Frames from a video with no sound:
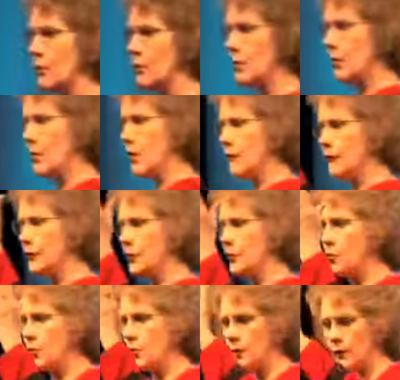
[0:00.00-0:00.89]
off the
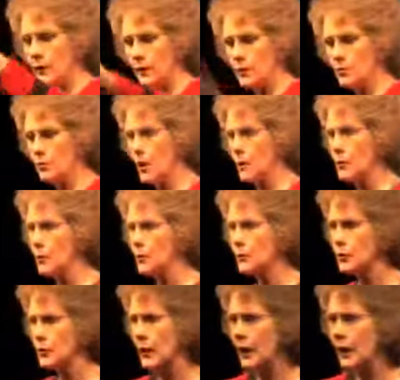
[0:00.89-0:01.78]
court and they drop
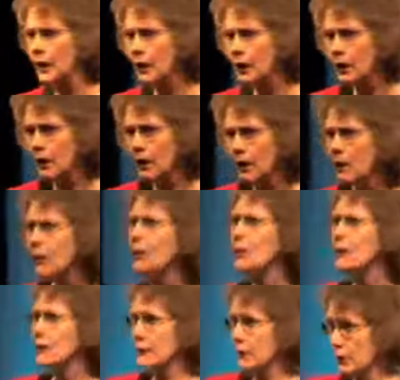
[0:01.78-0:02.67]
over dead.
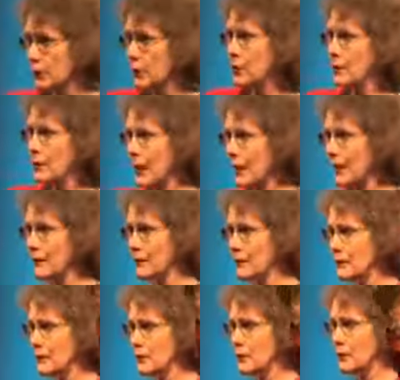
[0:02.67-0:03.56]
You heard of
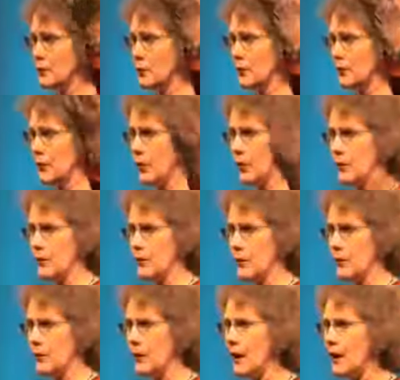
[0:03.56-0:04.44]
that? We've all
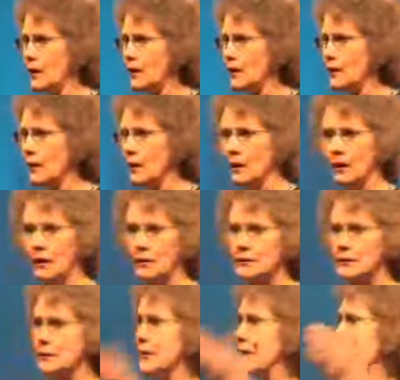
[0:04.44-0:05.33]
heard of that.
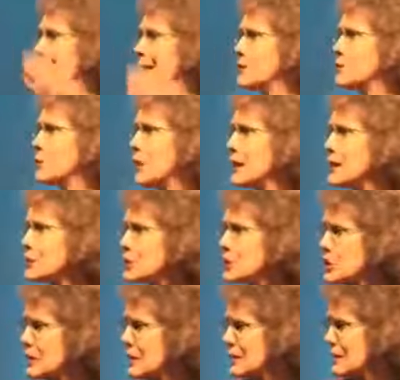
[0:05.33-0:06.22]
It's
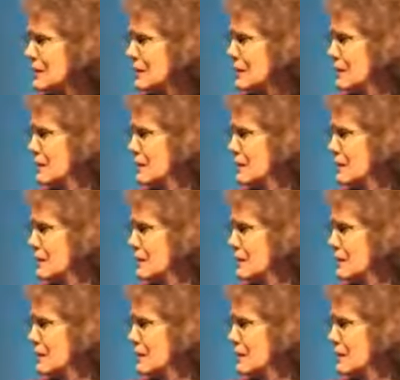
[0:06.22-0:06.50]
dehydration.